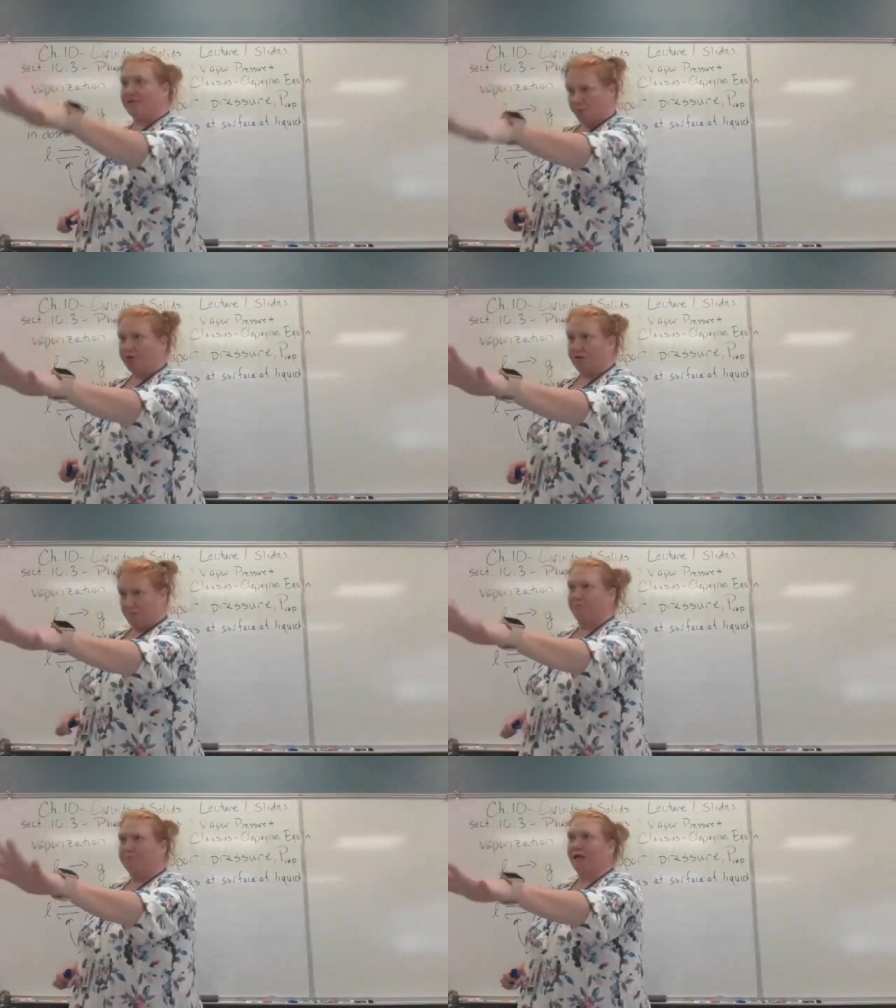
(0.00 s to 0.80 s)
volume
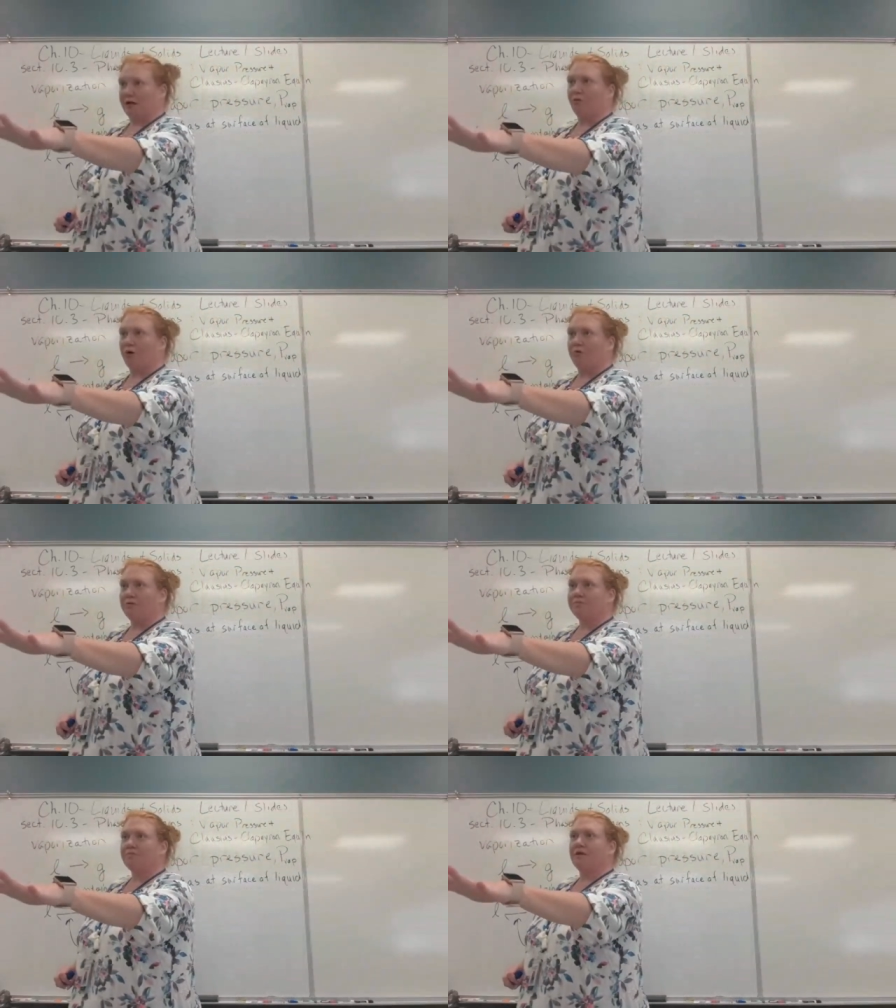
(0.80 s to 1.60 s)
absolutely would
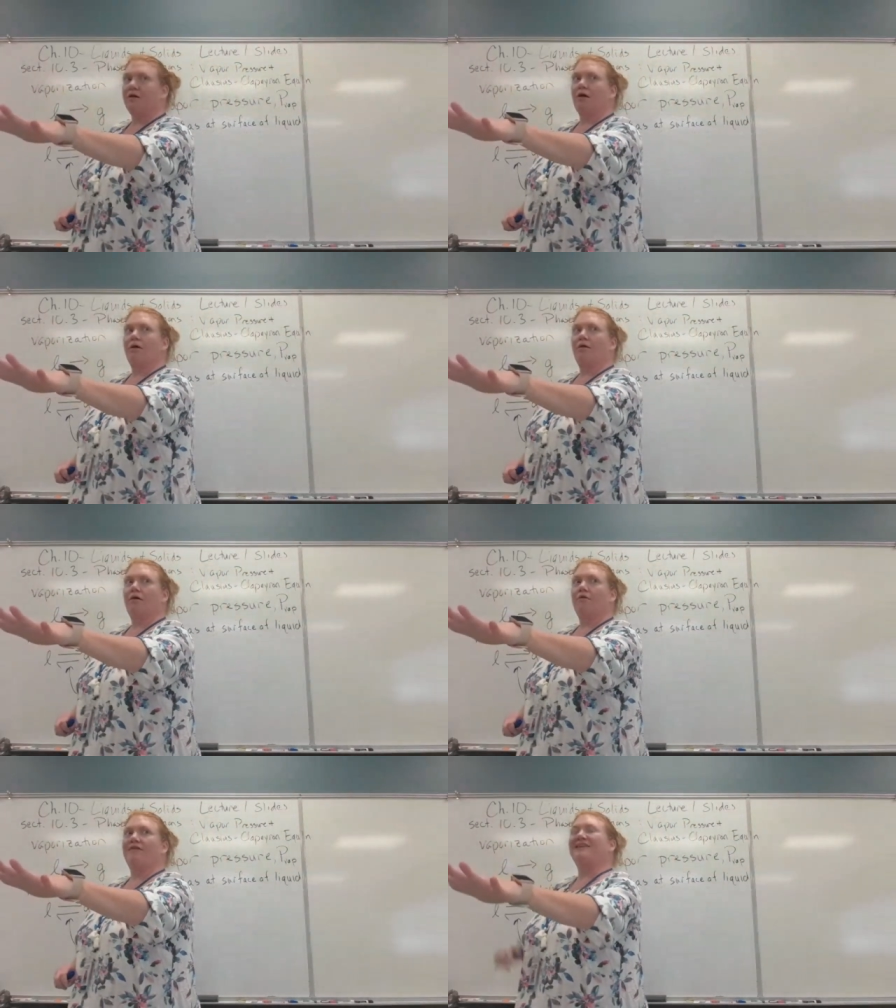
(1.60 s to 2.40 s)
play a role.
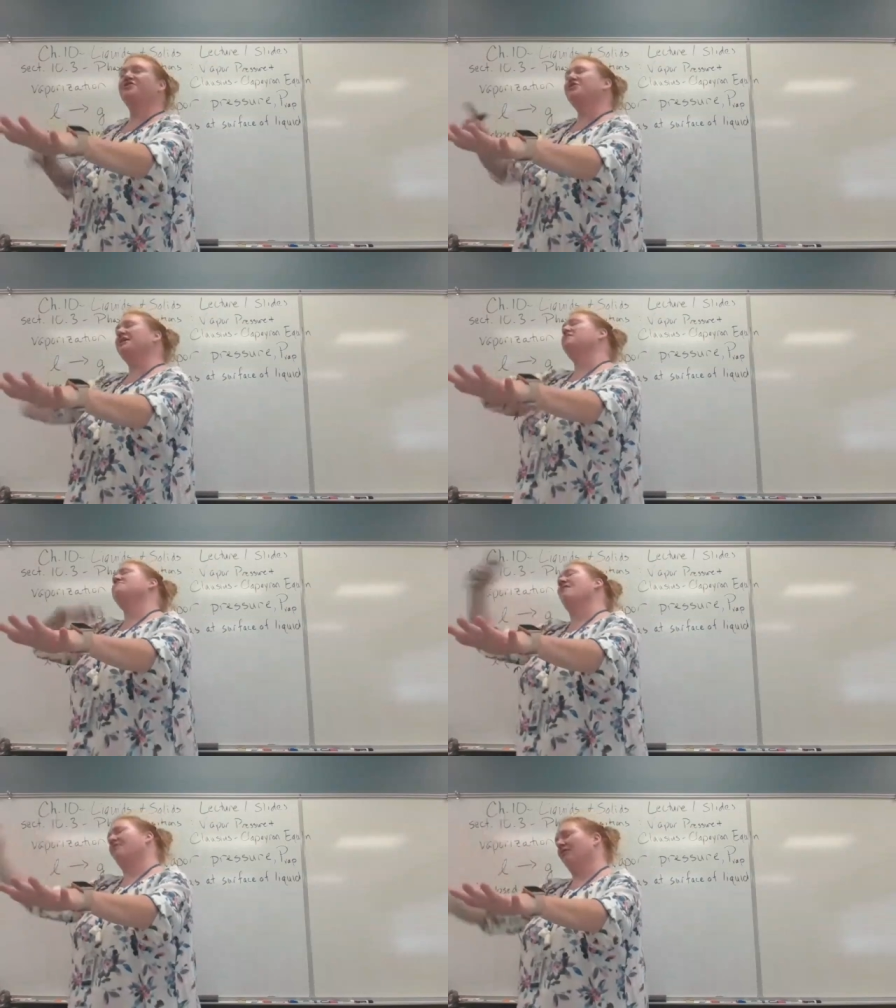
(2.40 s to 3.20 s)

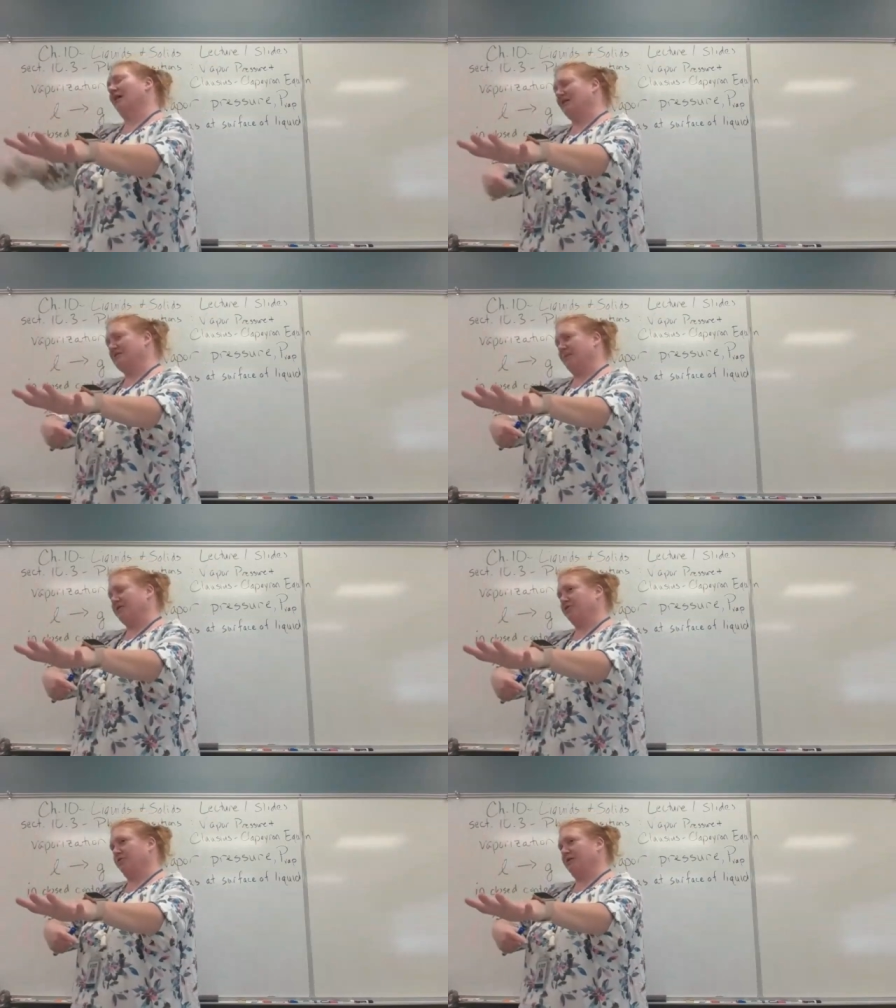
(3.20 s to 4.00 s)
That's yet another
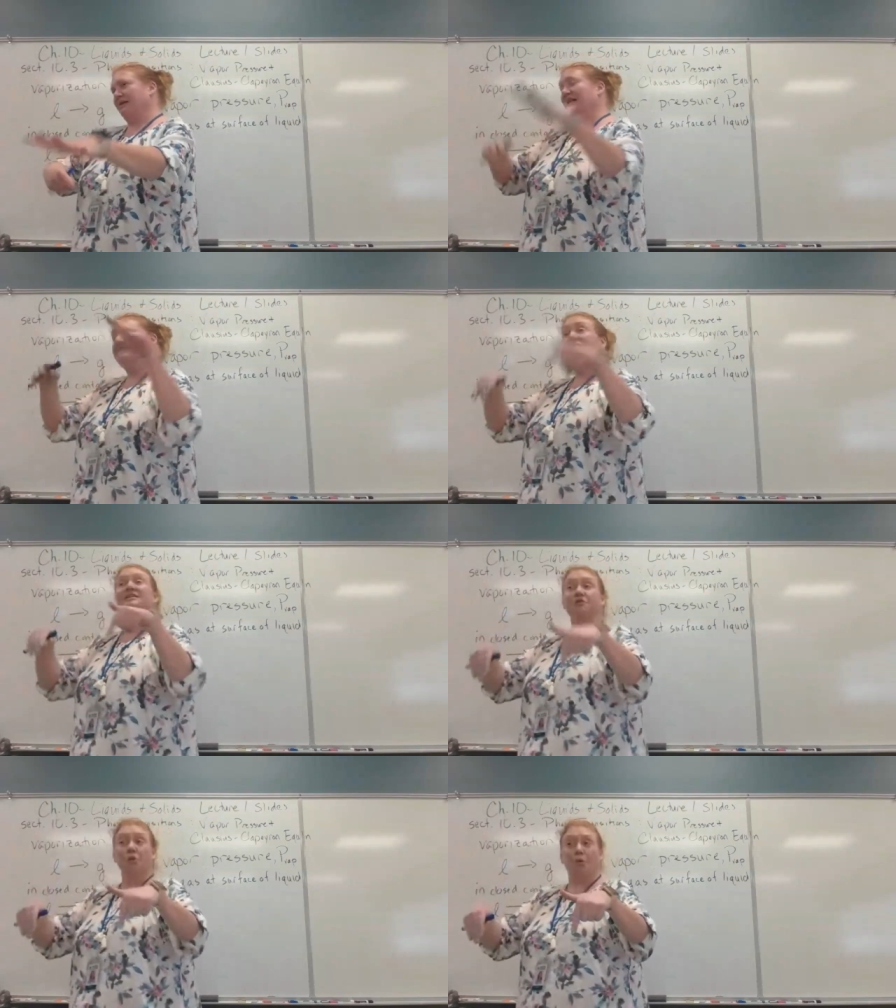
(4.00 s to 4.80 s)
aspect to
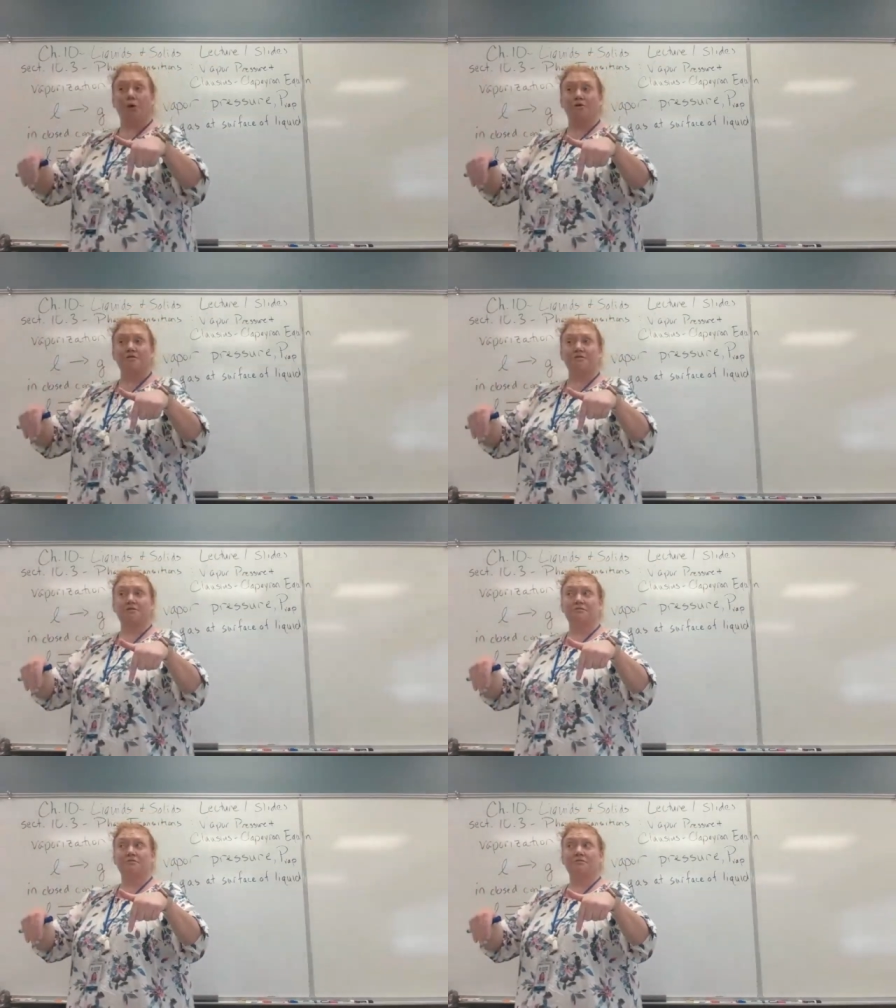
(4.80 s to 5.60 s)
it that in this
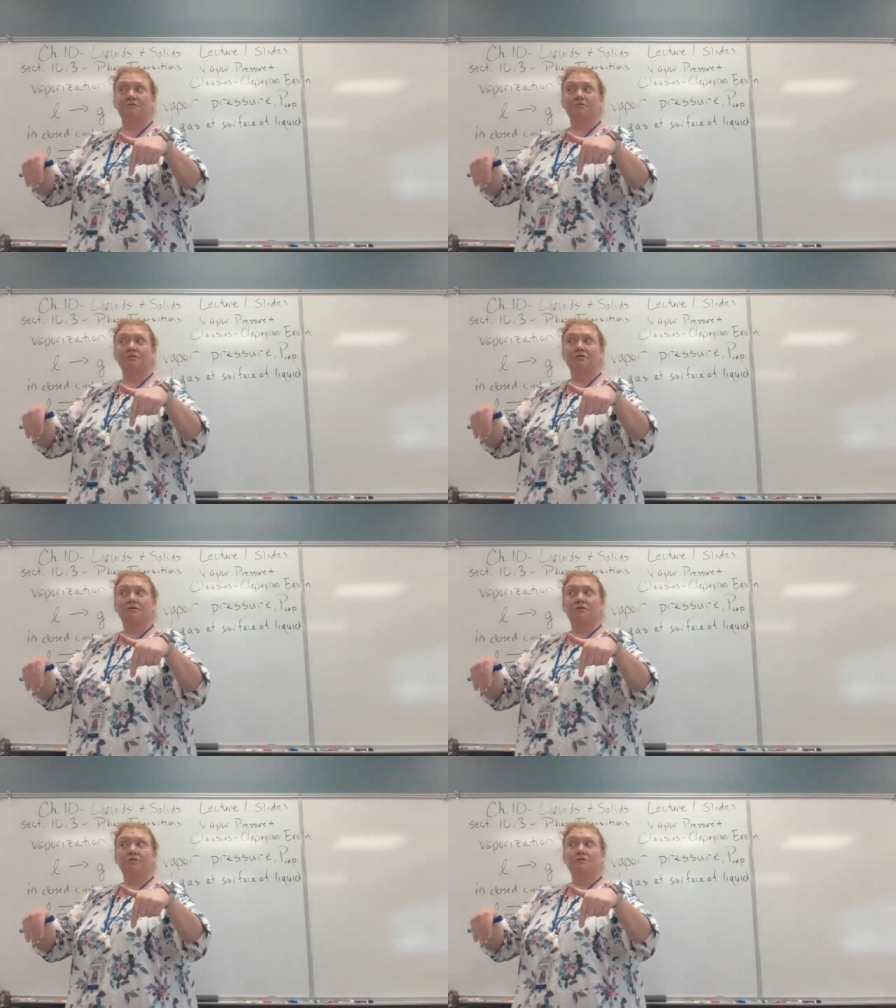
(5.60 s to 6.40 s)
course,
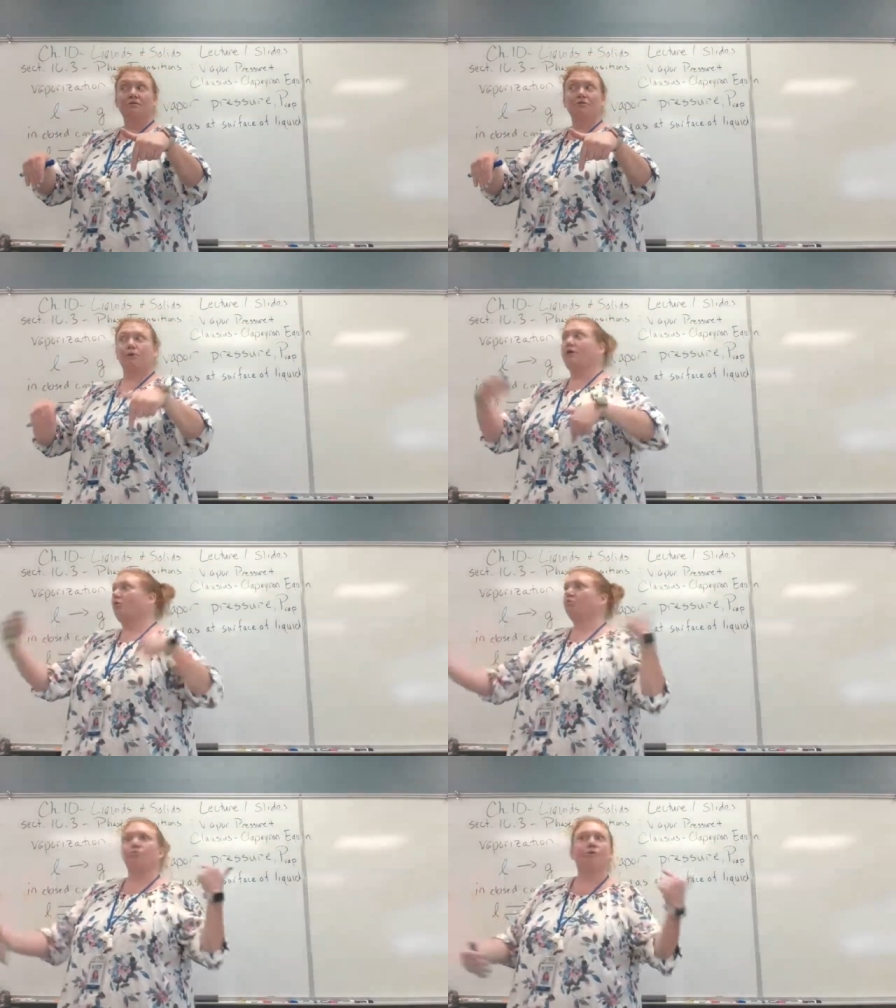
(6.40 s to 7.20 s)

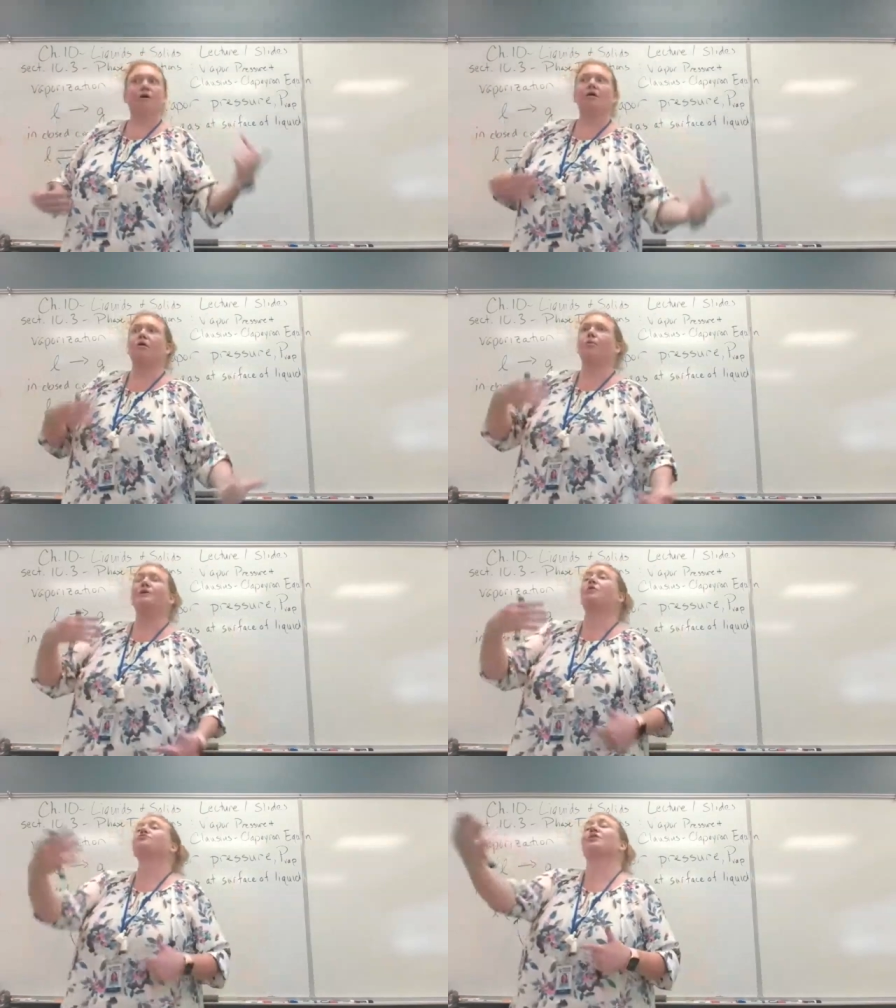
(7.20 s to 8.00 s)
we don't
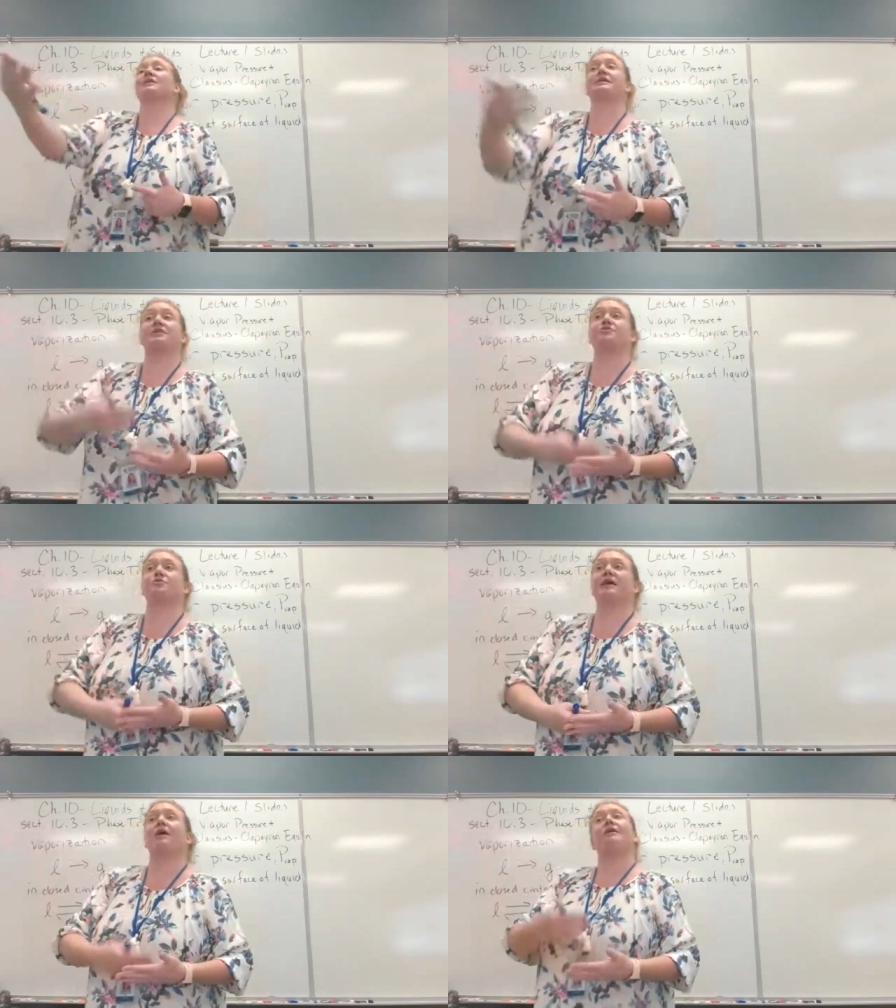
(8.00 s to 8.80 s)
we don't try
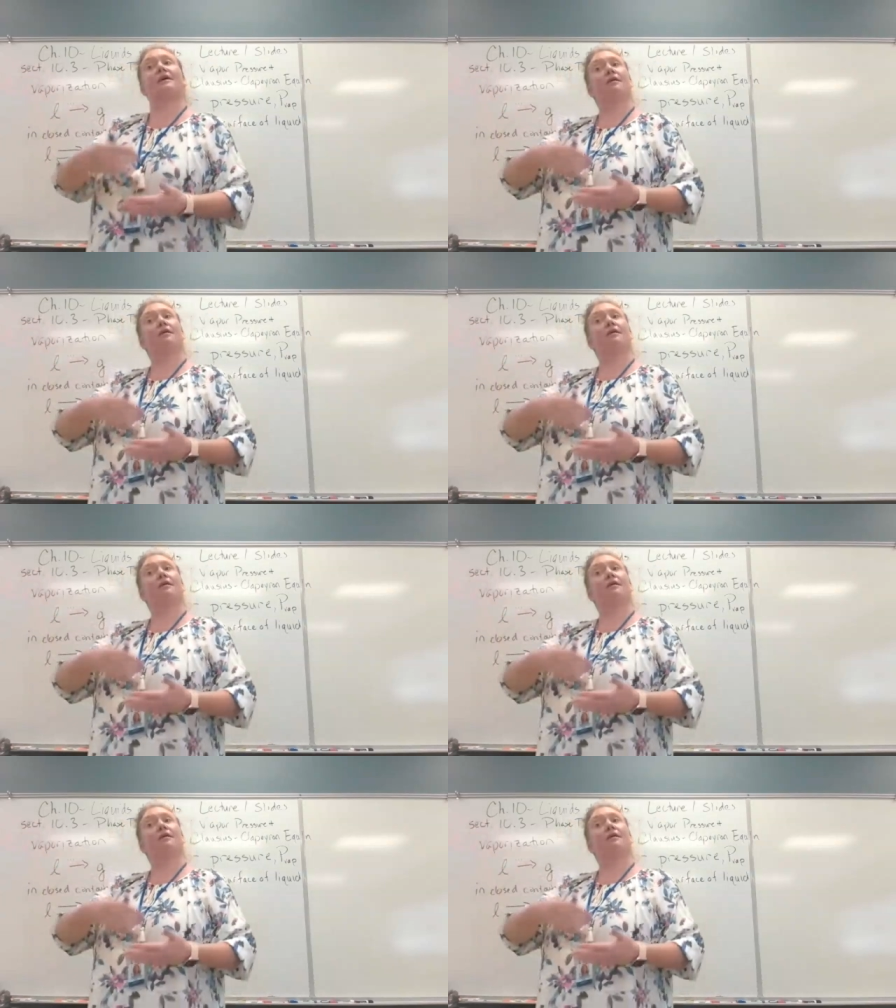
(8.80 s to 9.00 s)
to take